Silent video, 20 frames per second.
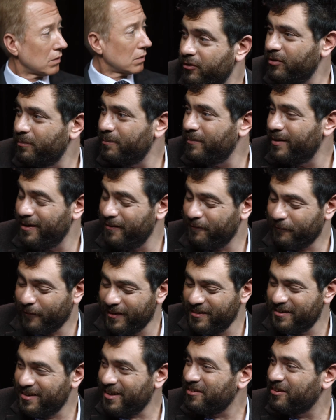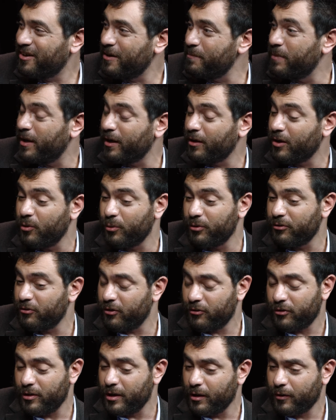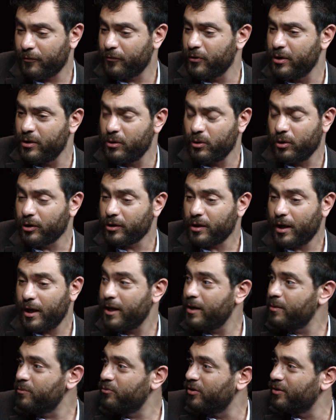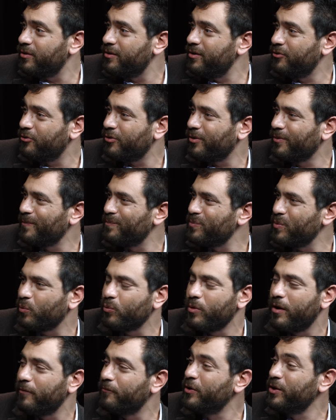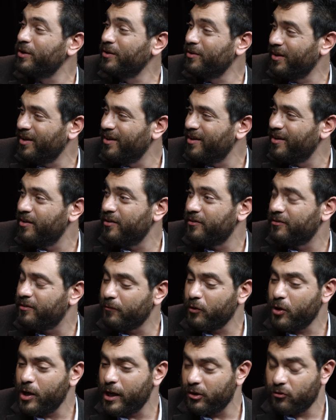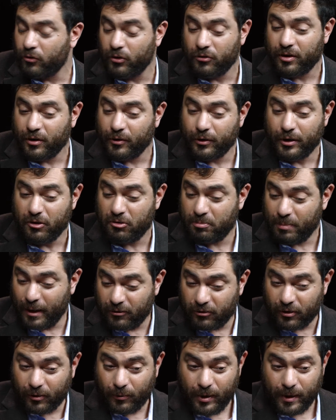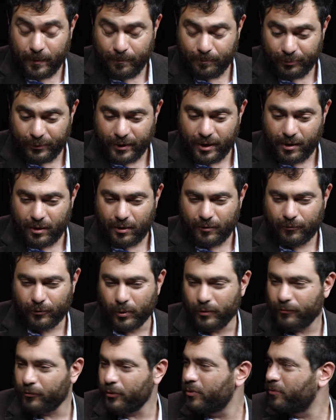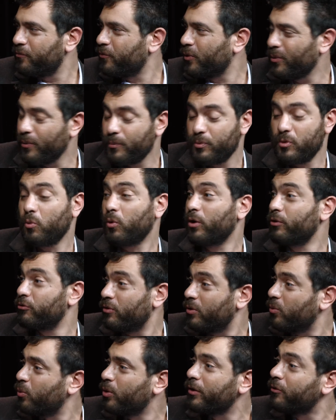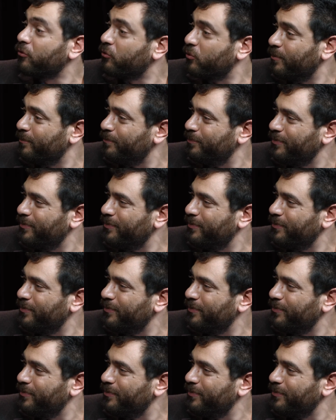So my friend Jessica Benko was just there for the New York Times, and these are lovely, civilized facilities, basically for the worst of the worst.